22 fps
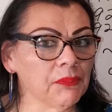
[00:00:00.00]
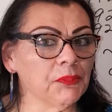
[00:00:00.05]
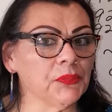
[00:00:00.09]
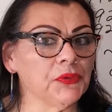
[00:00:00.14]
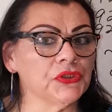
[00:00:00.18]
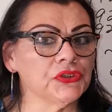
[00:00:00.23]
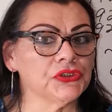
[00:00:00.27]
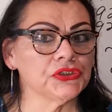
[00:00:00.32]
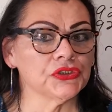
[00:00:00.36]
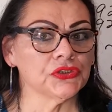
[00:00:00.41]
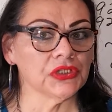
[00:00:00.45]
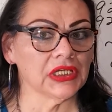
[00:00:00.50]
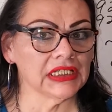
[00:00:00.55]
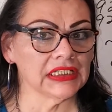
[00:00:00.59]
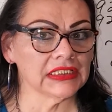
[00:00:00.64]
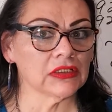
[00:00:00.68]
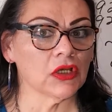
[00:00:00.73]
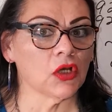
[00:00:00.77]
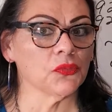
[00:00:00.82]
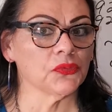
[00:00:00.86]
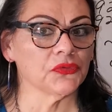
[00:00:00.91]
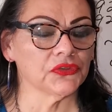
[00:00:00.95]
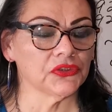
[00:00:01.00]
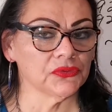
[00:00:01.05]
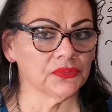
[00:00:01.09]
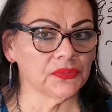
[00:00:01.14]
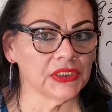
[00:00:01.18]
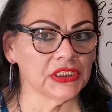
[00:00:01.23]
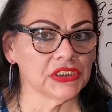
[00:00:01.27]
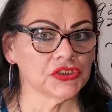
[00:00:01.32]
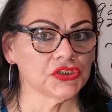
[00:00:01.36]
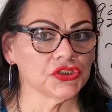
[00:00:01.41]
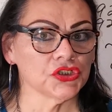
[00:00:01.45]
put you in
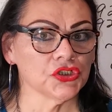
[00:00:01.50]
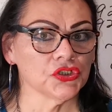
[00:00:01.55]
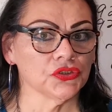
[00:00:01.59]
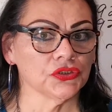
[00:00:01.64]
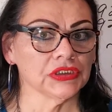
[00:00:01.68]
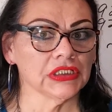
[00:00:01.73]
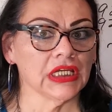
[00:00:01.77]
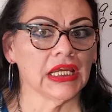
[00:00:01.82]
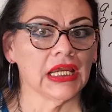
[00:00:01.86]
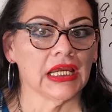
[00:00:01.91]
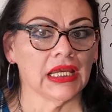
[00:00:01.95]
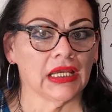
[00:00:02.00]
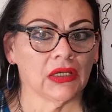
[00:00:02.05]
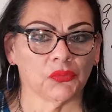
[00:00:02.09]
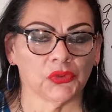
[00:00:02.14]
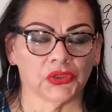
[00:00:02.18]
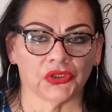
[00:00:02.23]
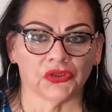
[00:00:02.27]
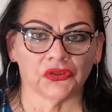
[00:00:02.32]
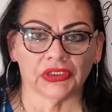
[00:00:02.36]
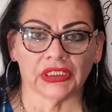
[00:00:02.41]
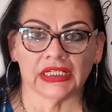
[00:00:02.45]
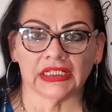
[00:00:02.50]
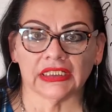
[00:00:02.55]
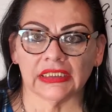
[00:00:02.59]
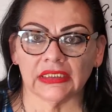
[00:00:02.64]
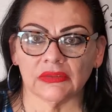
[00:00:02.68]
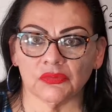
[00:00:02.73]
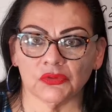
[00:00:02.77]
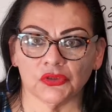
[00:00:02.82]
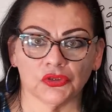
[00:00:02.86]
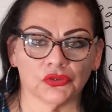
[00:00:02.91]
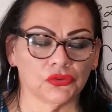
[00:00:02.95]
observation. We're gonna
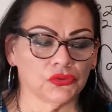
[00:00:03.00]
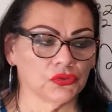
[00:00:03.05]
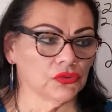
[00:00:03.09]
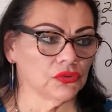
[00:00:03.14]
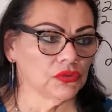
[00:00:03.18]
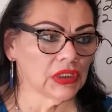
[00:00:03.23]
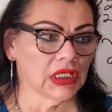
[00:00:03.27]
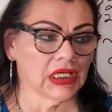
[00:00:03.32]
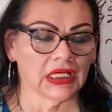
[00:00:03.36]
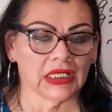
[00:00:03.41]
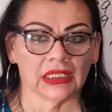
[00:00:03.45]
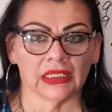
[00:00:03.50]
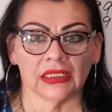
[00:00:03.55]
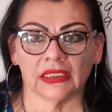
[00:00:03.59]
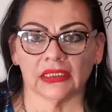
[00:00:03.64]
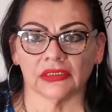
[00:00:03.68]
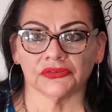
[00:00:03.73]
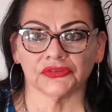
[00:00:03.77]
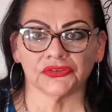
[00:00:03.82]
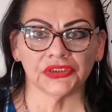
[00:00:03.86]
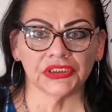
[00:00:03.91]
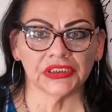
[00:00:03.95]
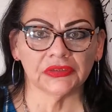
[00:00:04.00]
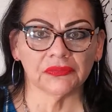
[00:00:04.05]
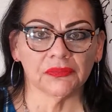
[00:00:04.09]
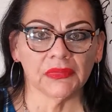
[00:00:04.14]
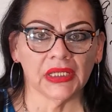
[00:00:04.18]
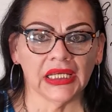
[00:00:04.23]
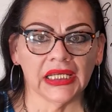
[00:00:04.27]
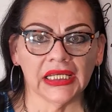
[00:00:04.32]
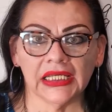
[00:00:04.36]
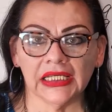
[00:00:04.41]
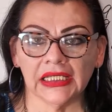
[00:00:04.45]
give you uh,
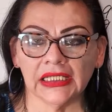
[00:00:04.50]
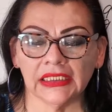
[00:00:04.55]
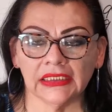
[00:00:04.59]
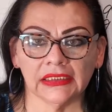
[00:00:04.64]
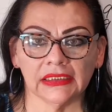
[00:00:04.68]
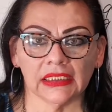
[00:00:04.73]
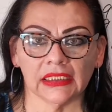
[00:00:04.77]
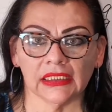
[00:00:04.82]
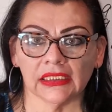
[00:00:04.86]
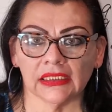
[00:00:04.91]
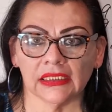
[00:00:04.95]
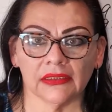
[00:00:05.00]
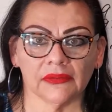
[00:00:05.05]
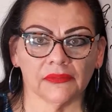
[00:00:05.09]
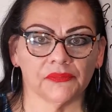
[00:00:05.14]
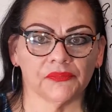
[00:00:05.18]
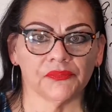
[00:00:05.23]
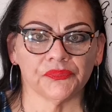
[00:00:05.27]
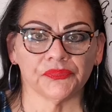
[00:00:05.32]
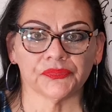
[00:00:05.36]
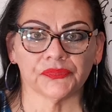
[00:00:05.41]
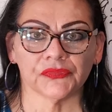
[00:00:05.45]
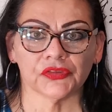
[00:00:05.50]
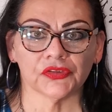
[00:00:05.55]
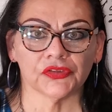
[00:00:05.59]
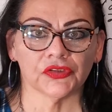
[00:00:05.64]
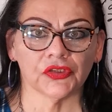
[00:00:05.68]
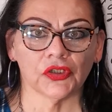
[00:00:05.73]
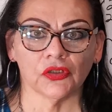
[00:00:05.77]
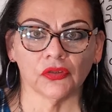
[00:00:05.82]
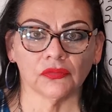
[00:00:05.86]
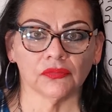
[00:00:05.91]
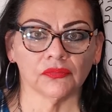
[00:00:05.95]
treatment, um,
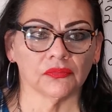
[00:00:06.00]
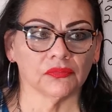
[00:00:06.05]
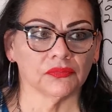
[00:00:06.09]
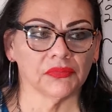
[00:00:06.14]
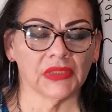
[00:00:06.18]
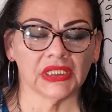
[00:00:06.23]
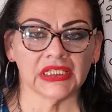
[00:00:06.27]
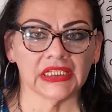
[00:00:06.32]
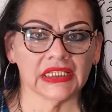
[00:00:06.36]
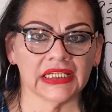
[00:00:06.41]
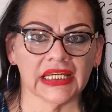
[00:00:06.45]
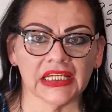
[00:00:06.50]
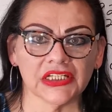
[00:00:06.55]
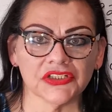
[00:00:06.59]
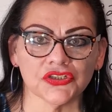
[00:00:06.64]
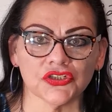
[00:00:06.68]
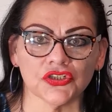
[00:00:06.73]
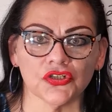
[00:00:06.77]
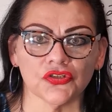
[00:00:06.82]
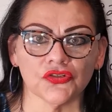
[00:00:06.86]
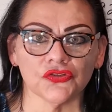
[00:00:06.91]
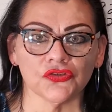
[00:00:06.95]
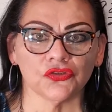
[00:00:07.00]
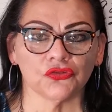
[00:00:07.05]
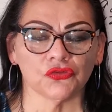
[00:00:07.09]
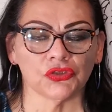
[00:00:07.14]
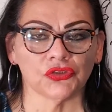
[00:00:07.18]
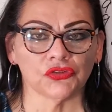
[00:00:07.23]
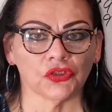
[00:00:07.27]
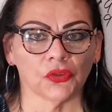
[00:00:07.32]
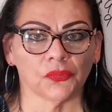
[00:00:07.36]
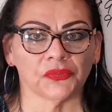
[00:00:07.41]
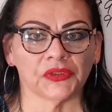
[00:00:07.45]
some medications to
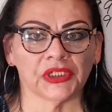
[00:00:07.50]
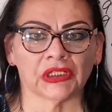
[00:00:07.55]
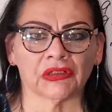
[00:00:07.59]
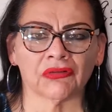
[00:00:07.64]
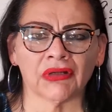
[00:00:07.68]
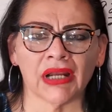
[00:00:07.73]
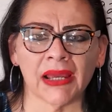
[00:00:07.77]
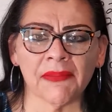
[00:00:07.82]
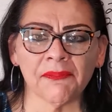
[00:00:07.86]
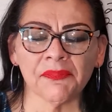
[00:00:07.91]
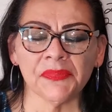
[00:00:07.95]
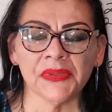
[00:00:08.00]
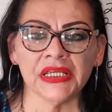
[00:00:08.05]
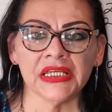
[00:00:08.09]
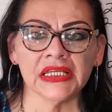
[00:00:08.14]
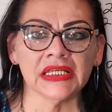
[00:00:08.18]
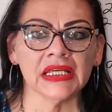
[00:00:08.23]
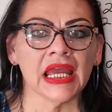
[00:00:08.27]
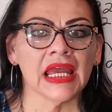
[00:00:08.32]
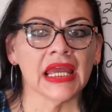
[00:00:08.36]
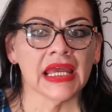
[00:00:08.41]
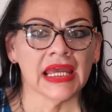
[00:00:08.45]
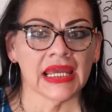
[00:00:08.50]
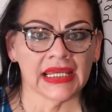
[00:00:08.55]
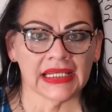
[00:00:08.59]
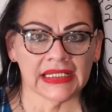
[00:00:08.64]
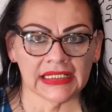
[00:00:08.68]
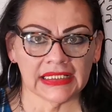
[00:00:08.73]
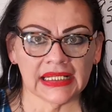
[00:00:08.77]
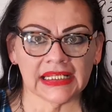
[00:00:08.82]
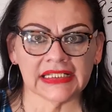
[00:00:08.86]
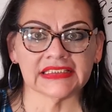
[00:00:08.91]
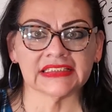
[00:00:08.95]
stop the cramping,
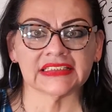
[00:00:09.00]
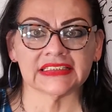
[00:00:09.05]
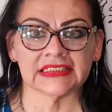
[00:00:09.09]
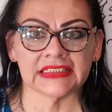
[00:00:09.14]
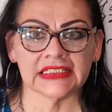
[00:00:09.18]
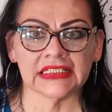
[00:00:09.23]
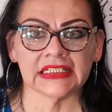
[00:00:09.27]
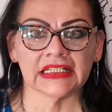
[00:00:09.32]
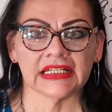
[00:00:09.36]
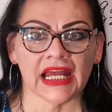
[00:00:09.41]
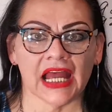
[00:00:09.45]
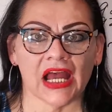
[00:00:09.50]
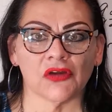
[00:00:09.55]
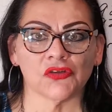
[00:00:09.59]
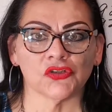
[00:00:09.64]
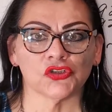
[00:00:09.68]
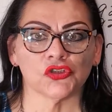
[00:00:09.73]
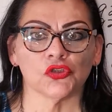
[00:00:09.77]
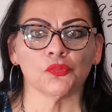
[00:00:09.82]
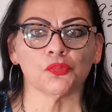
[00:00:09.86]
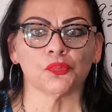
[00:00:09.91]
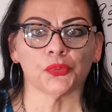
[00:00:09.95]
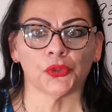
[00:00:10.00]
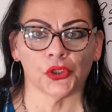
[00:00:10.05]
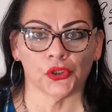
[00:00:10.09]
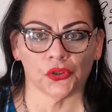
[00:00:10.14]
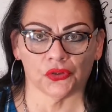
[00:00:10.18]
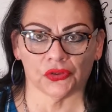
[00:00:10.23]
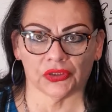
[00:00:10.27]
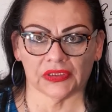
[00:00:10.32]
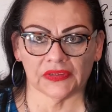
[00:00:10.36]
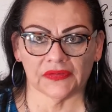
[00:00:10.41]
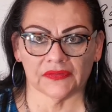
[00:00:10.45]
and let's see how you
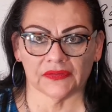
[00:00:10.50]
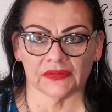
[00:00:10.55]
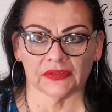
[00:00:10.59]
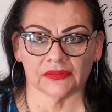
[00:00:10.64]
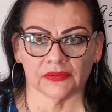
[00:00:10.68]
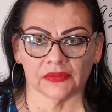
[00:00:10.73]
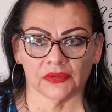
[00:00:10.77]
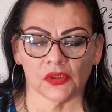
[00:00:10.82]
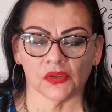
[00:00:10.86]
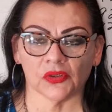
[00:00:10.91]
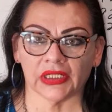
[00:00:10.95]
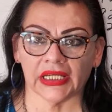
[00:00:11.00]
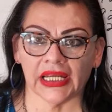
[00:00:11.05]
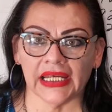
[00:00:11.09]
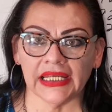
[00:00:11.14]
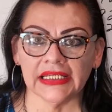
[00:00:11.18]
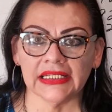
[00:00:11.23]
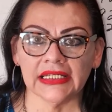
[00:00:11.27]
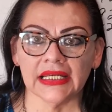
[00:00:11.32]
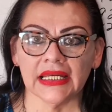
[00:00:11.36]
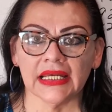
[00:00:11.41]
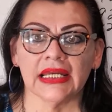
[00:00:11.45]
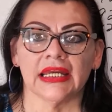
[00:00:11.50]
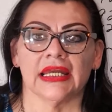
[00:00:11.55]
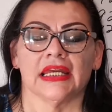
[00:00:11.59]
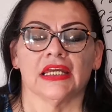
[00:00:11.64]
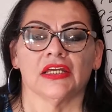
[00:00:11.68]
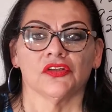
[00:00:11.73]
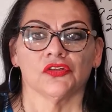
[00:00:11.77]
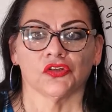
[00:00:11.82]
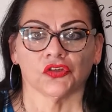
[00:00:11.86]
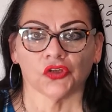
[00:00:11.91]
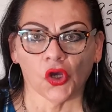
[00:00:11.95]
progress. Okay?
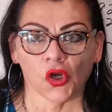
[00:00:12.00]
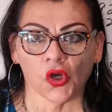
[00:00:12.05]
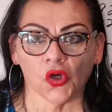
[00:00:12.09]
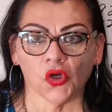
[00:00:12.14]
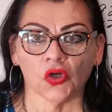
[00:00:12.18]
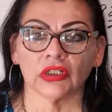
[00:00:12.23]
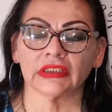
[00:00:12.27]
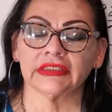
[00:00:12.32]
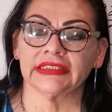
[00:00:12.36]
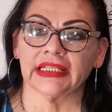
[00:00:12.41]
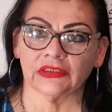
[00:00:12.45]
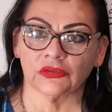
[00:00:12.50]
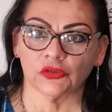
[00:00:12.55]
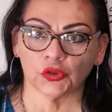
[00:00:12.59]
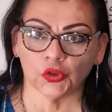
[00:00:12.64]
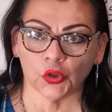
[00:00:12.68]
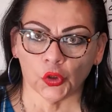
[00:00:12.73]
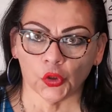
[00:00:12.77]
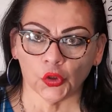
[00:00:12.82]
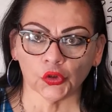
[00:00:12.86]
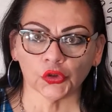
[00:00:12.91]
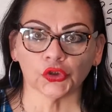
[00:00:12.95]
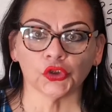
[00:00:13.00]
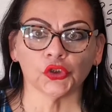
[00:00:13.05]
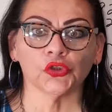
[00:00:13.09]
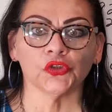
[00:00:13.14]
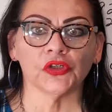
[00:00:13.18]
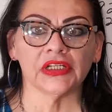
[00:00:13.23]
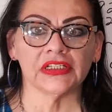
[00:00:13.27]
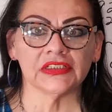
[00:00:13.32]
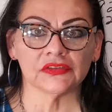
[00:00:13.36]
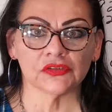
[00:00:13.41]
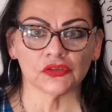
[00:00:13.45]
So the
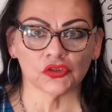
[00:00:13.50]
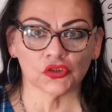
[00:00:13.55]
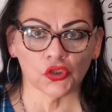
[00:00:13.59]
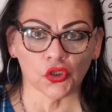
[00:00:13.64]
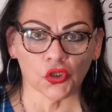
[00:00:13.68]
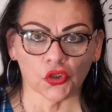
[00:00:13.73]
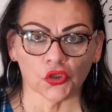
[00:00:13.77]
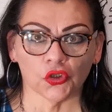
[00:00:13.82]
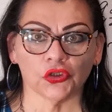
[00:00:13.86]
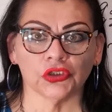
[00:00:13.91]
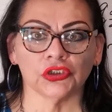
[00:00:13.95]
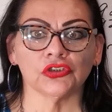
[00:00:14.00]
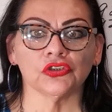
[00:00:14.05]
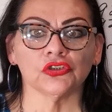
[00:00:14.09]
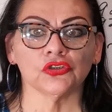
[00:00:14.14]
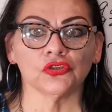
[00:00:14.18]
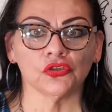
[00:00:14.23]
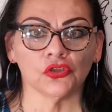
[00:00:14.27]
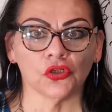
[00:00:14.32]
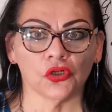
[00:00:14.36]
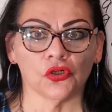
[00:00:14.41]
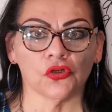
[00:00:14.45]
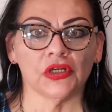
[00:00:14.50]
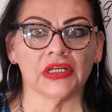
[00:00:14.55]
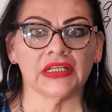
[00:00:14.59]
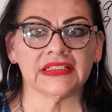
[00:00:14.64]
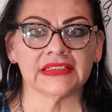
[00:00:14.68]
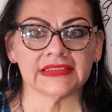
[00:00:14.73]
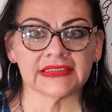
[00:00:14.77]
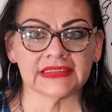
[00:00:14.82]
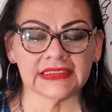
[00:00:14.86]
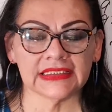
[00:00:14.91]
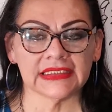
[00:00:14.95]
doctor is going to go
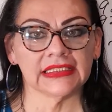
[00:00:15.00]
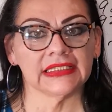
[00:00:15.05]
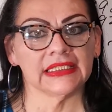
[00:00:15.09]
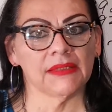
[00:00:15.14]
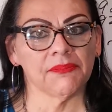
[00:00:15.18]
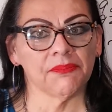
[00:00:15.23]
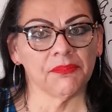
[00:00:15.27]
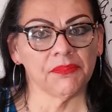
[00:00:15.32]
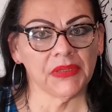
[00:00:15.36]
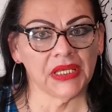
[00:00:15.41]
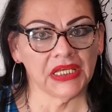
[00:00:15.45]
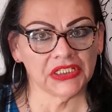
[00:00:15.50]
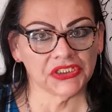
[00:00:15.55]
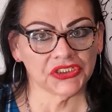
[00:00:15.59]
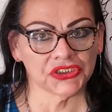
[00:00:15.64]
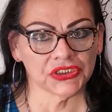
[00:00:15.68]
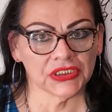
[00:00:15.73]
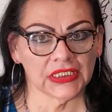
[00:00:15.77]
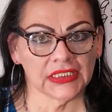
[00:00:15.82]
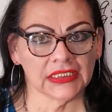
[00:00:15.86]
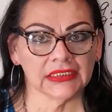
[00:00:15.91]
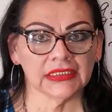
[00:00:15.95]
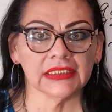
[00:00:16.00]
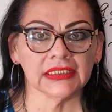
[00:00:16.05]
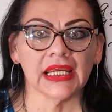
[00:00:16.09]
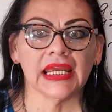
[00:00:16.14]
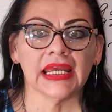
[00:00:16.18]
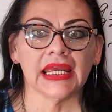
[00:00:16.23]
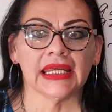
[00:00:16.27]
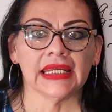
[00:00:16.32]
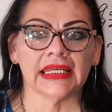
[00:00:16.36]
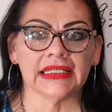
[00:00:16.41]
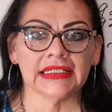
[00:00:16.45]
and see the patient
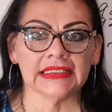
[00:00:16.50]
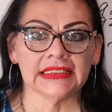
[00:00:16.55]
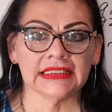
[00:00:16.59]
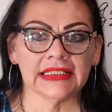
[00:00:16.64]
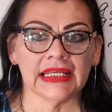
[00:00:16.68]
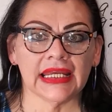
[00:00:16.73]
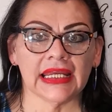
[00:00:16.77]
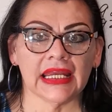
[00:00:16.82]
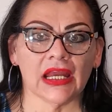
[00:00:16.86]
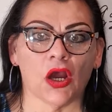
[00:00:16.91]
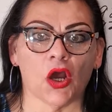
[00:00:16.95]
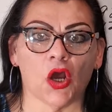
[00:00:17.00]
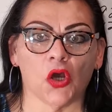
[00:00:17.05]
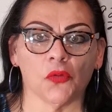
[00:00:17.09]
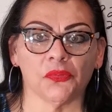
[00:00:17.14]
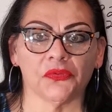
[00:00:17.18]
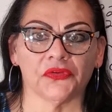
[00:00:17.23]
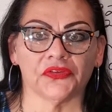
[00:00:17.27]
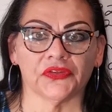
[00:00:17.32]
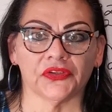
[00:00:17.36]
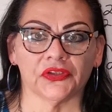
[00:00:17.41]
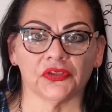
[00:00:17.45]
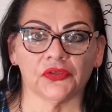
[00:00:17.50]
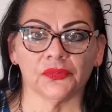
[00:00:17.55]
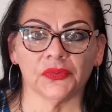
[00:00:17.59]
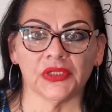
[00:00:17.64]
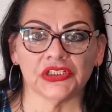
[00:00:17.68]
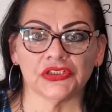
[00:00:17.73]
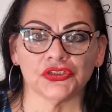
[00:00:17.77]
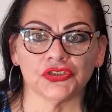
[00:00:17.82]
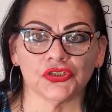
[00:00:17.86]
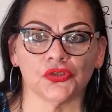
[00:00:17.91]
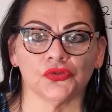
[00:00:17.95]
in the
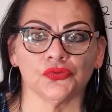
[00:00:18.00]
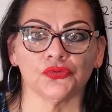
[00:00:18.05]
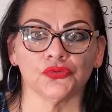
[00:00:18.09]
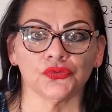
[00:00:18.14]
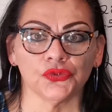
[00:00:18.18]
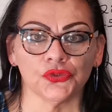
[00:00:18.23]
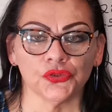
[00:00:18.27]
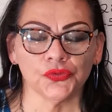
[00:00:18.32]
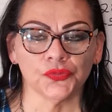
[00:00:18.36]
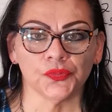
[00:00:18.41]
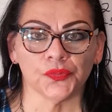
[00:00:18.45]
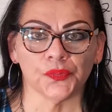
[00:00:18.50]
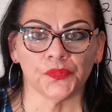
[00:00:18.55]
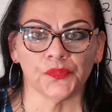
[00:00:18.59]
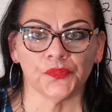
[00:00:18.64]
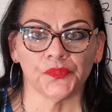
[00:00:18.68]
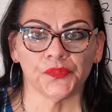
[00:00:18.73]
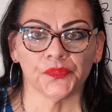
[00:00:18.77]
observation room.